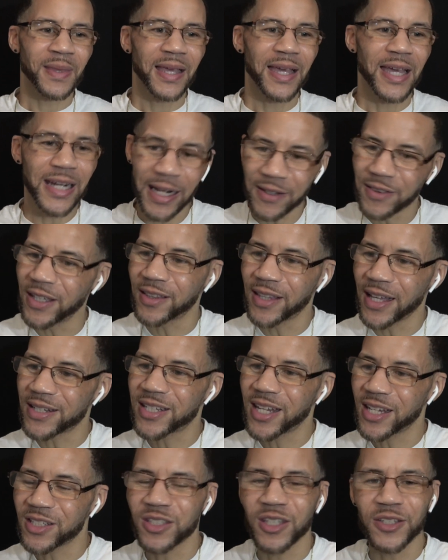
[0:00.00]
And I think that
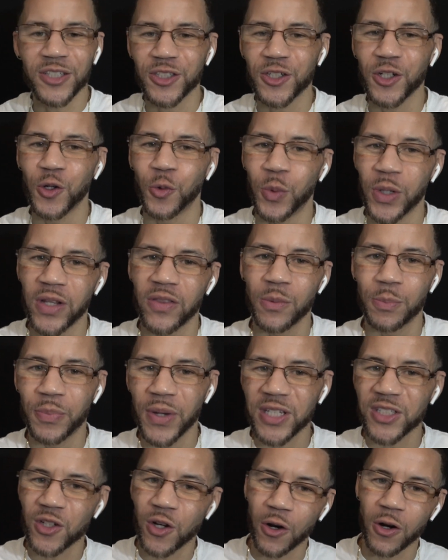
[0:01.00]
Tesla is still one of the
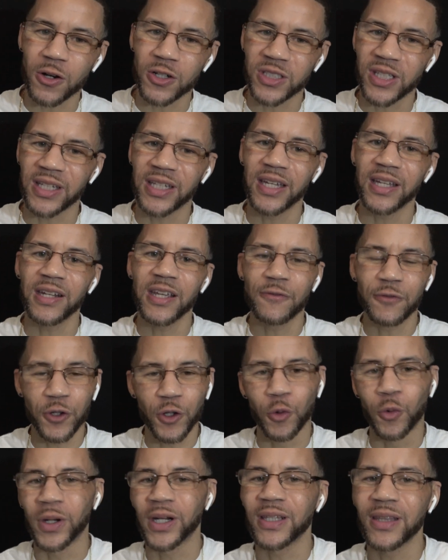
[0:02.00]
best cars to get if you're
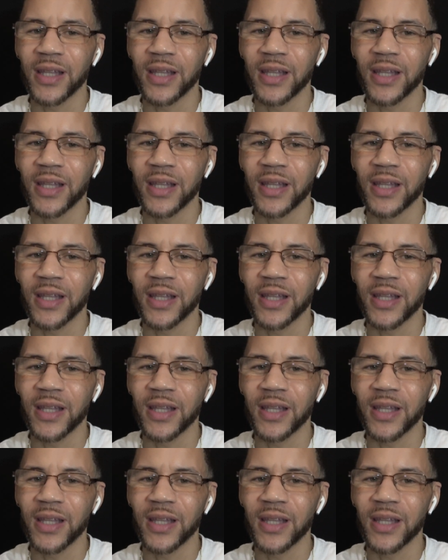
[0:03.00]
going